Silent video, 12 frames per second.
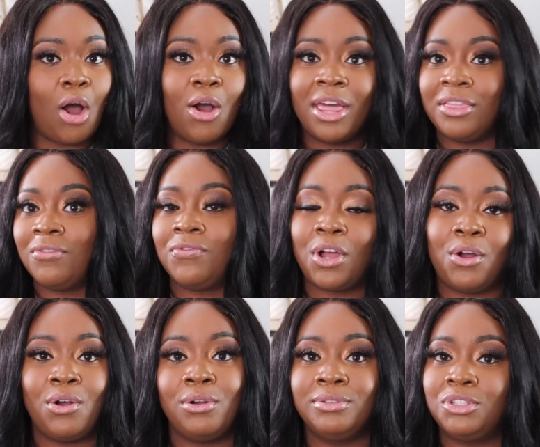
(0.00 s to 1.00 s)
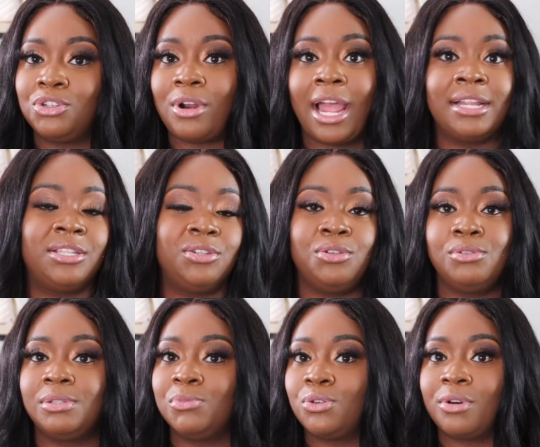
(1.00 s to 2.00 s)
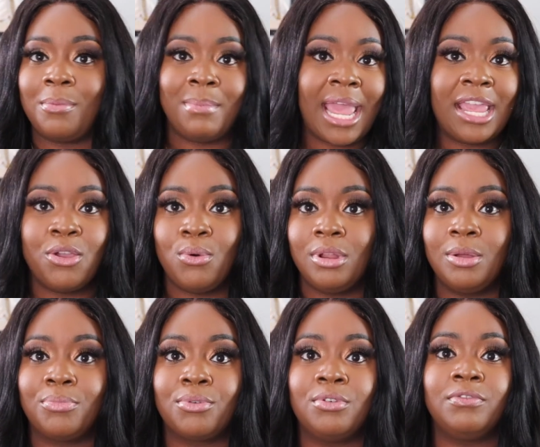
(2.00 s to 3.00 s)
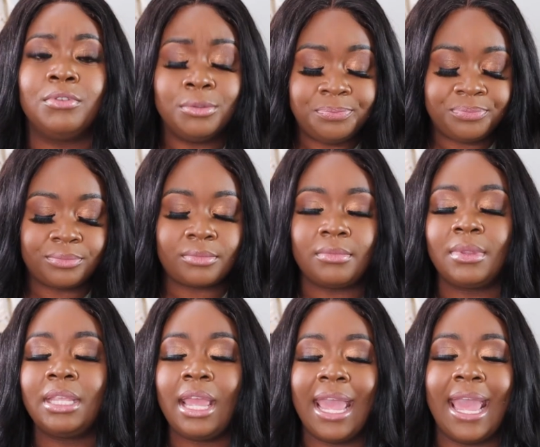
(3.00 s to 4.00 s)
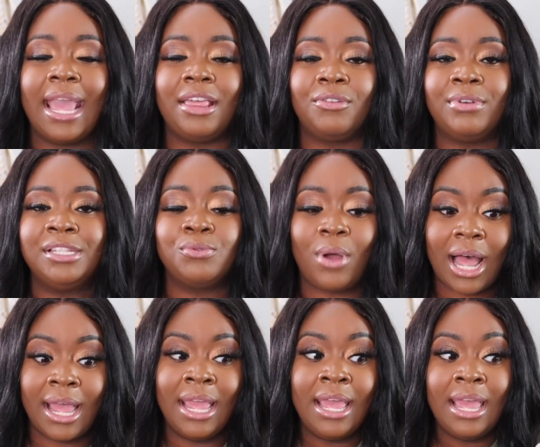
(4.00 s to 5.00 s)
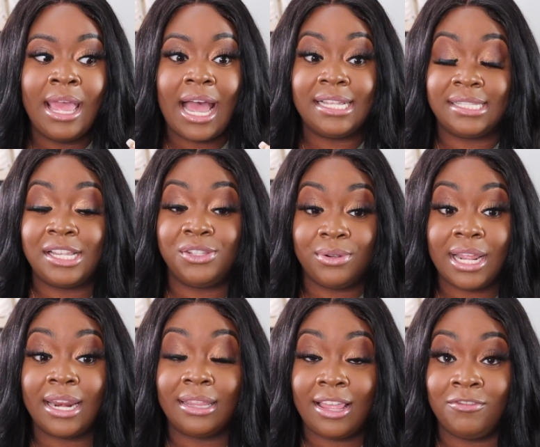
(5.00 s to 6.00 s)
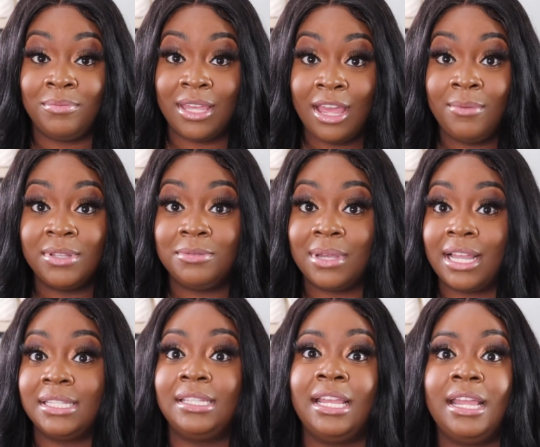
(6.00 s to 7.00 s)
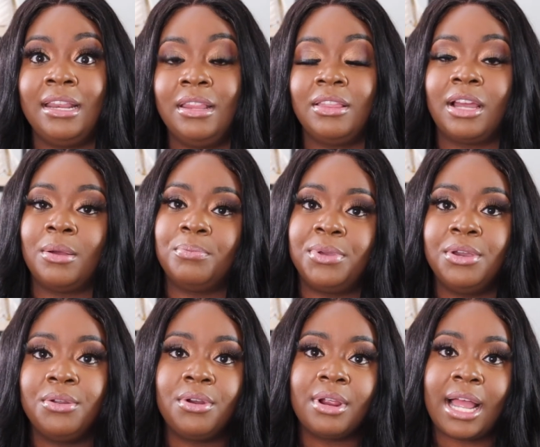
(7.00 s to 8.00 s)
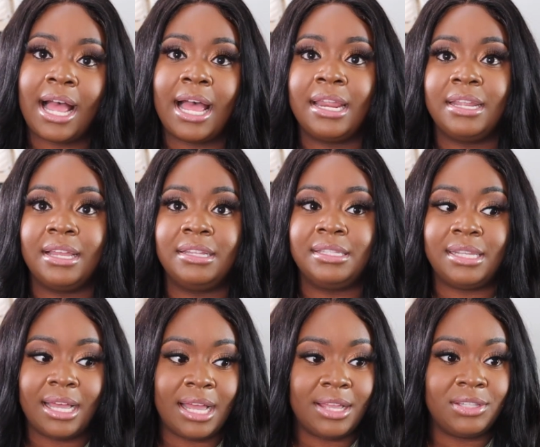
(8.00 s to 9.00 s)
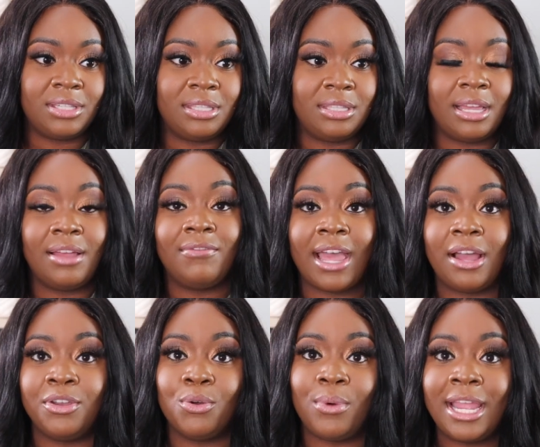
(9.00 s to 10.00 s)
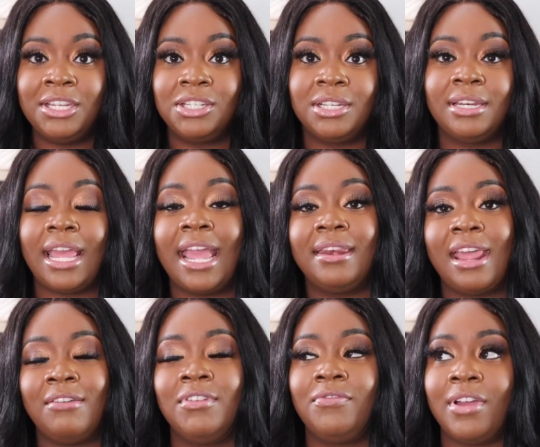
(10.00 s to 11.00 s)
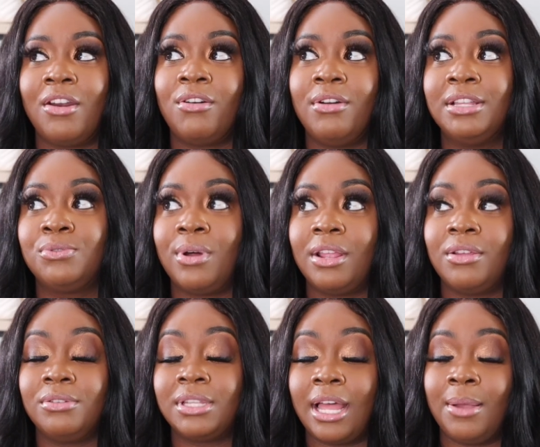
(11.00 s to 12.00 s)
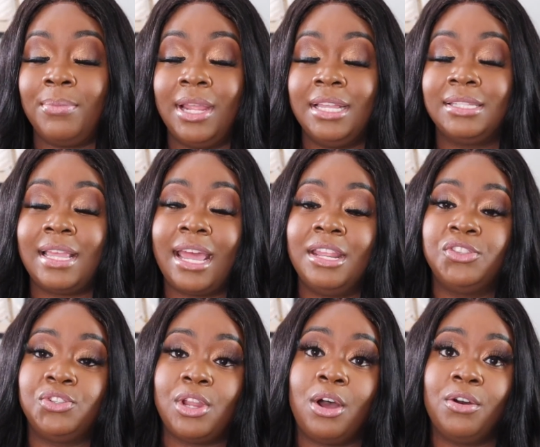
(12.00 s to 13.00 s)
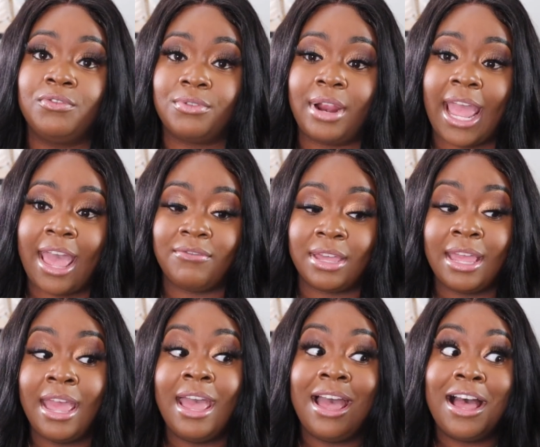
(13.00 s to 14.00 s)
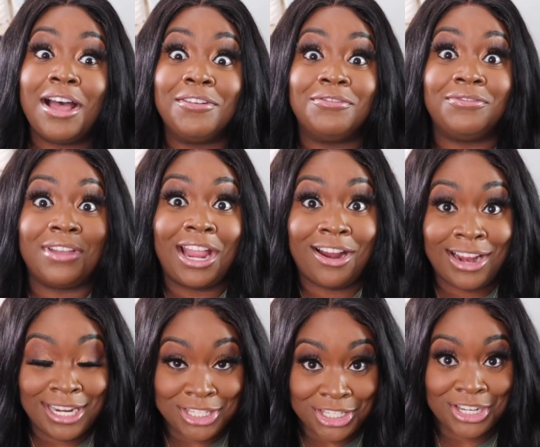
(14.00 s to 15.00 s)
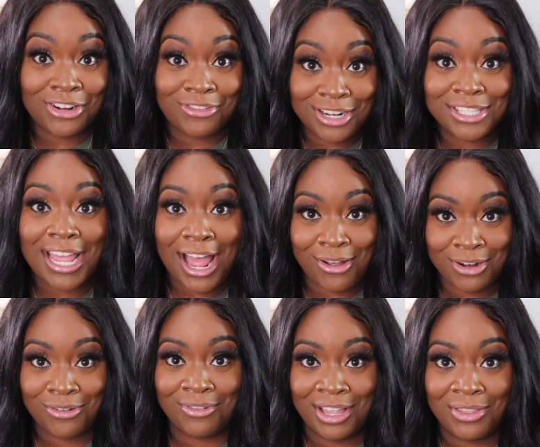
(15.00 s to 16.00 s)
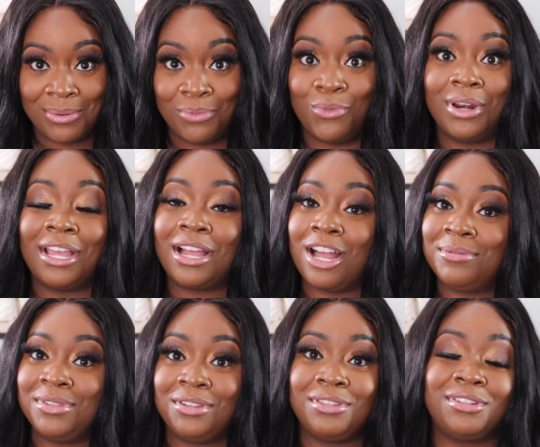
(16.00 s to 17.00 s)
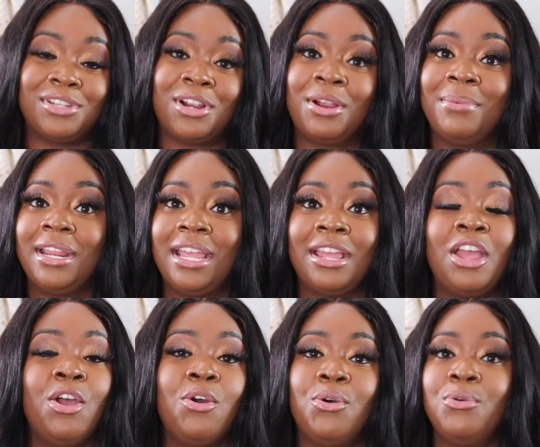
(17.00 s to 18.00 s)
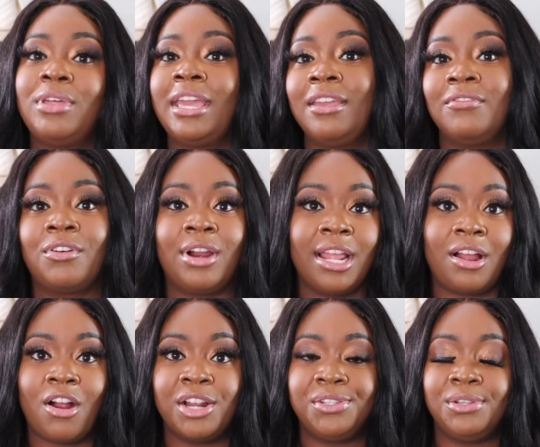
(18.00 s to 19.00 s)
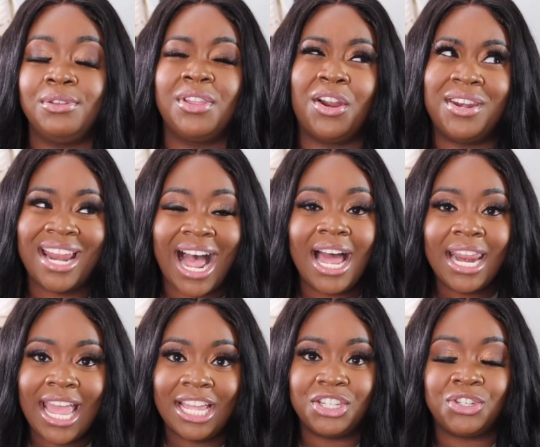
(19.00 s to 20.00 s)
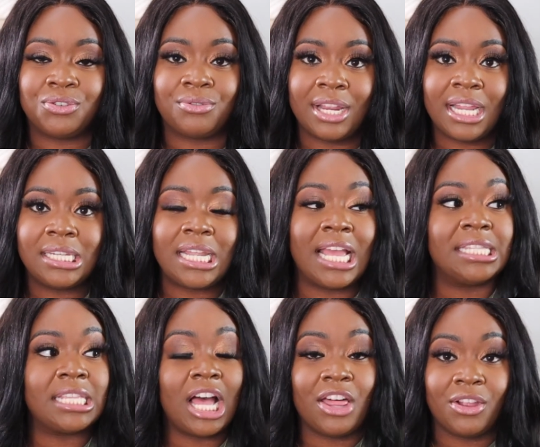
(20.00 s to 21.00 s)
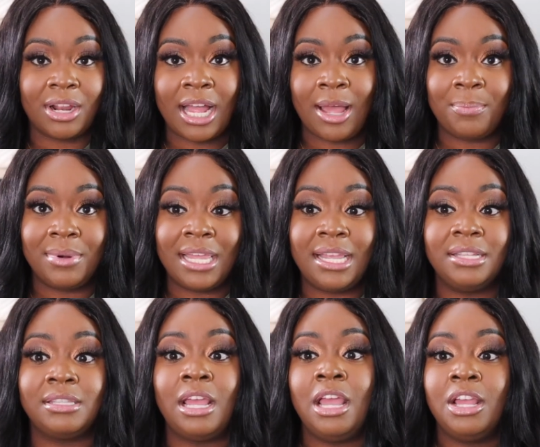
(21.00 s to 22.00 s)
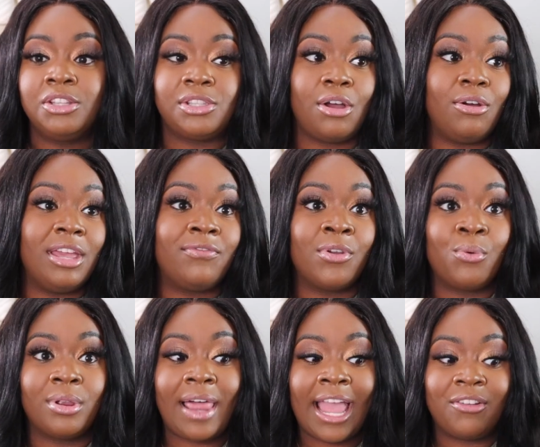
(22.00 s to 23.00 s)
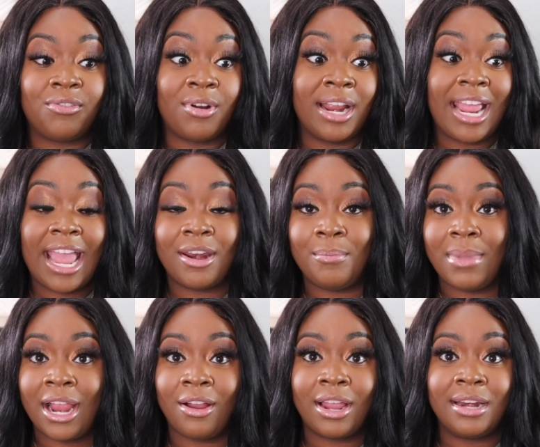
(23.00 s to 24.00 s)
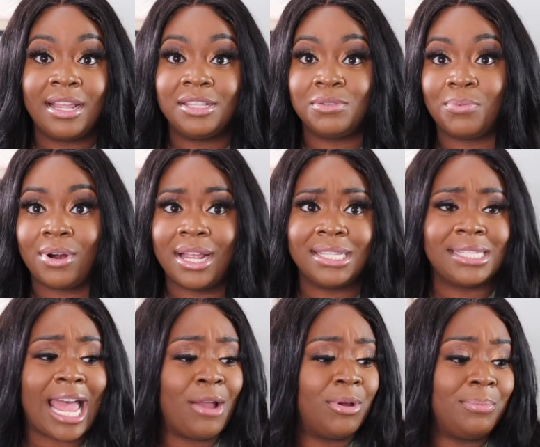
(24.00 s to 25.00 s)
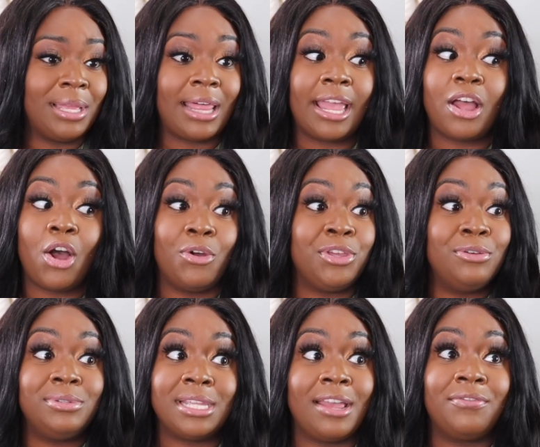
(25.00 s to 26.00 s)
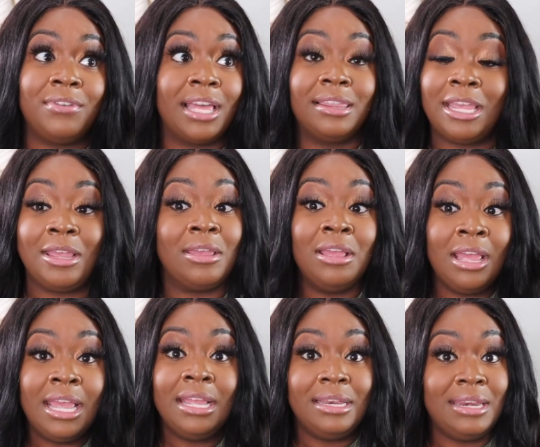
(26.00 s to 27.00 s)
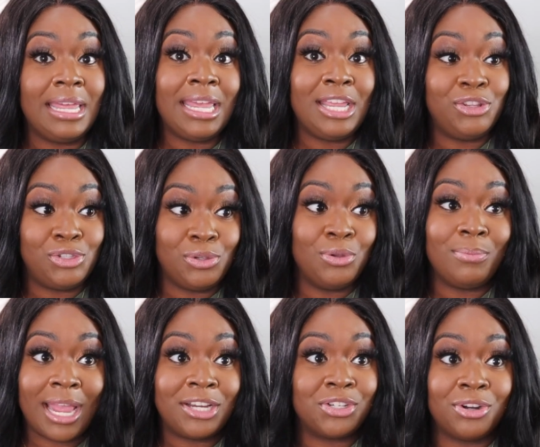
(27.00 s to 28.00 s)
on the phones trying to do some sort of manual approval. And the reason why I say do it at 11 p.m. is because then the computer kind of does the evaluation, and Navy Federal is one of those companies that is known for having a very generous algorithm when it comes to determining who they give credit cards to. They're not as strict as other companies. So if it were like for an American Express, I would be like, oh, you definitely need to make